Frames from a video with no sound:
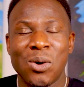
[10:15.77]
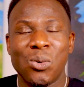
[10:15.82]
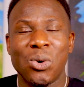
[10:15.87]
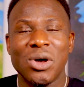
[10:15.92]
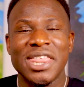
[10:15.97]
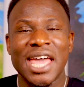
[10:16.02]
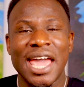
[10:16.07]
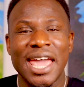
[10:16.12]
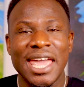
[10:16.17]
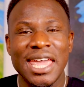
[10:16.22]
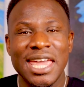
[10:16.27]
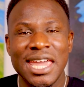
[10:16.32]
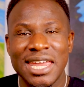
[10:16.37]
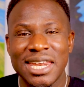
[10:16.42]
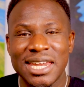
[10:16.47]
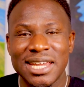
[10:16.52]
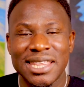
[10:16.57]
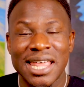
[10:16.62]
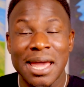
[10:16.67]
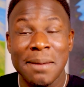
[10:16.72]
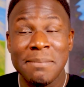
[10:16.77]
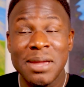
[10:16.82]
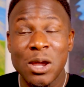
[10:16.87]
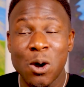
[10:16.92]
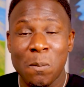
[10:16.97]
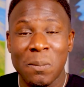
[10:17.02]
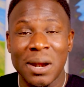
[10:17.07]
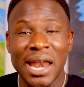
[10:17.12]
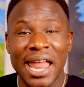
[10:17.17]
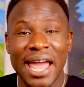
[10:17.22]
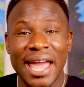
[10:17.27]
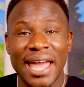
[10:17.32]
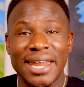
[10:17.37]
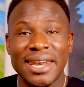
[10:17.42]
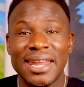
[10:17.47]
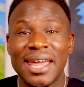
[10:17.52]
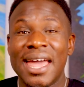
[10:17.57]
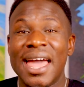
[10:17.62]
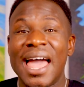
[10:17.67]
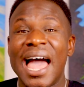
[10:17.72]
while they're eating their meal
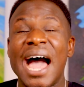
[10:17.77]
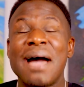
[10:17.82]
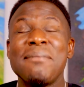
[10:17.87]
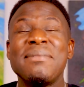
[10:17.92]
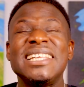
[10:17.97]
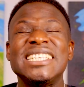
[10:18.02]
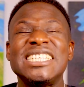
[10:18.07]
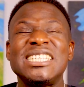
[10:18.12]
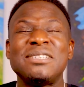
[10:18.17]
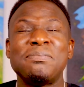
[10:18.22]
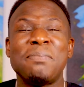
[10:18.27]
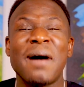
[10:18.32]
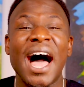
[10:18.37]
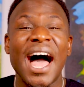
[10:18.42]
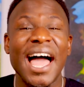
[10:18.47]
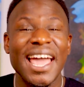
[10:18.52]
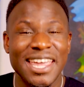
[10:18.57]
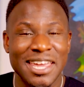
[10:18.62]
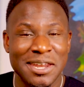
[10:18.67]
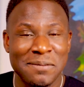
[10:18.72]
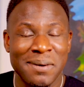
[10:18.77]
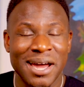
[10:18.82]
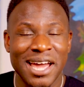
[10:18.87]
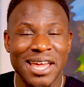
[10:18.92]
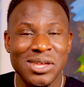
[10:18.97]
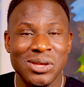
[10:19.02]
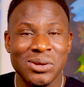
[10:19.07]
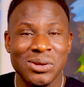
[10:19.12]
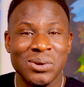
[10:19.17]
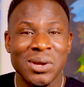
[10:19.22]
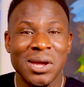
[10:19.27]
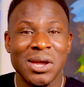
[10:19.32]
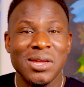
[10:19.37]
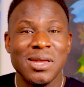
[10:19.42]
plan. I'm inspired by you.